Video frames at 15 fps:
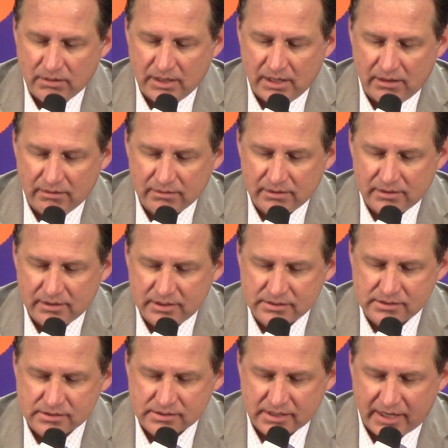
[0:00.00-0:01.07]
Well,
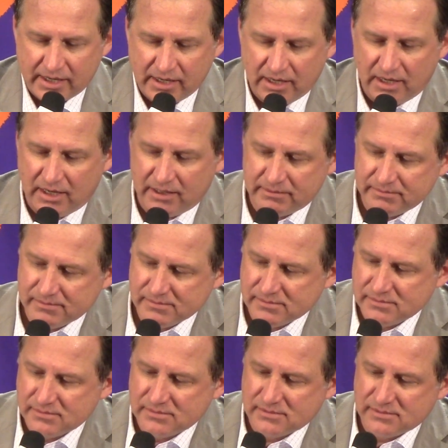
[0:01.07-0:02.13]
this is a,
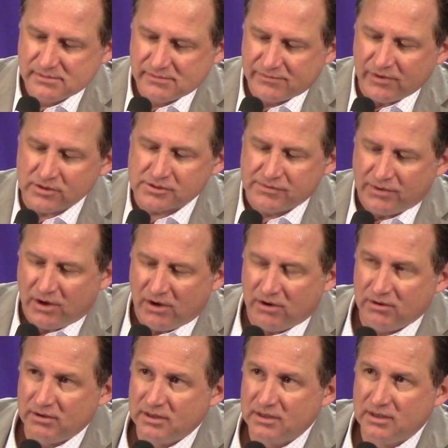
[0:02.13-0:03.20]
uh, first of
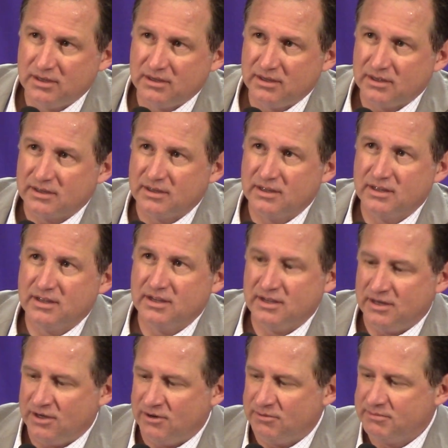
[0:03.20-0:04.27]
all,
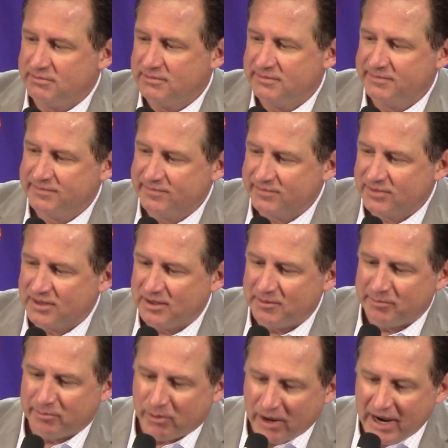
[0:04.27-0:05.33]
you know,
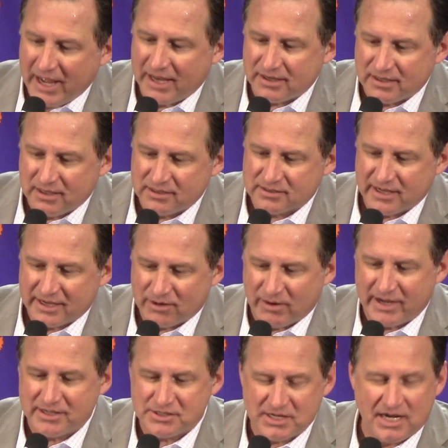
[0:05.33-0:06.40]
Brad does a
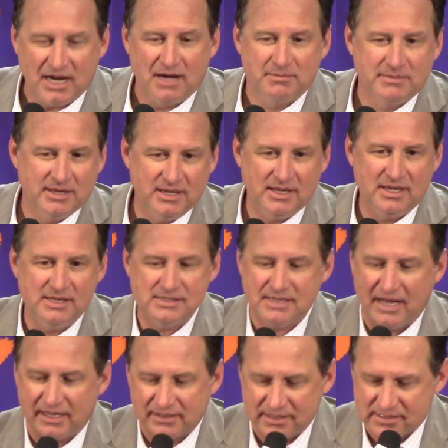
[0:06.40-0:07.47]
great job. He, has
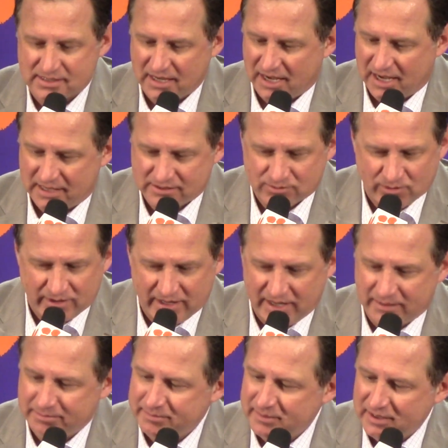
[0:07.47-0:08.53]
got these guys where
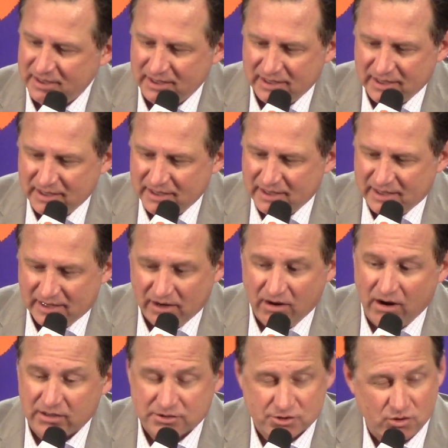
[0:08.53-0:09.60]
they, they're
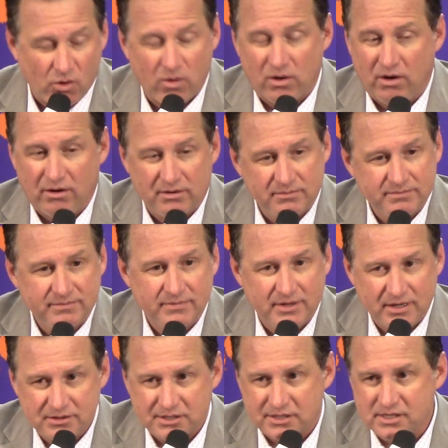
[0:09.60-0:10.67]
hard to score on.
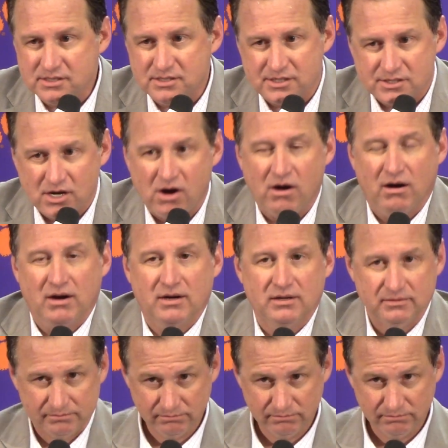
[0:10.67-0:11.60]
They're just, it's just hard.